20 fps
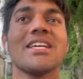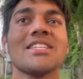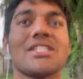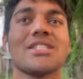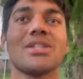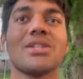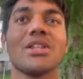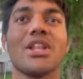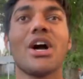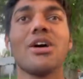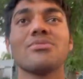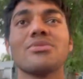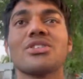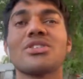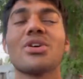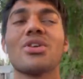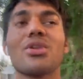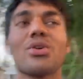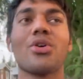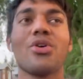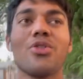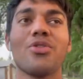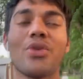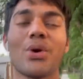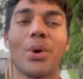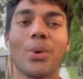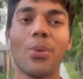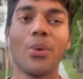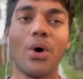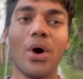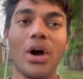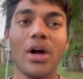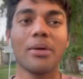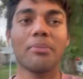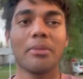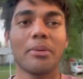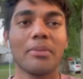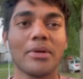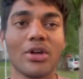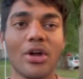so now i'm just gonna go for a walk
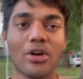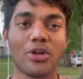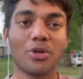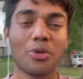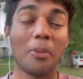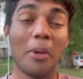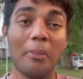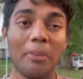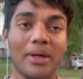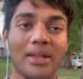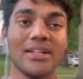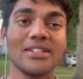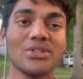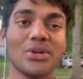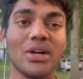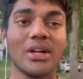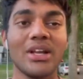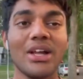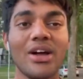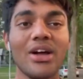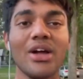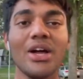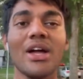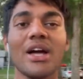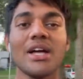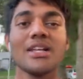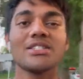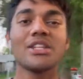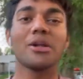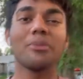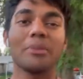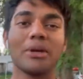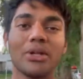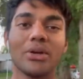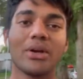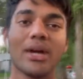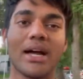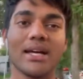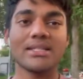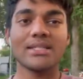maybe talk to my parents right now so i'll meet
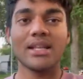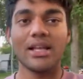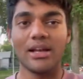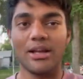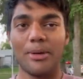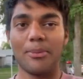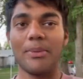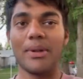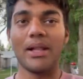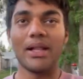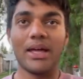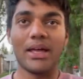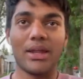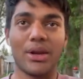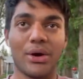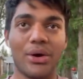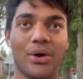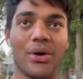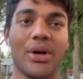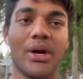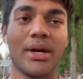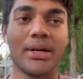you guys a little bit later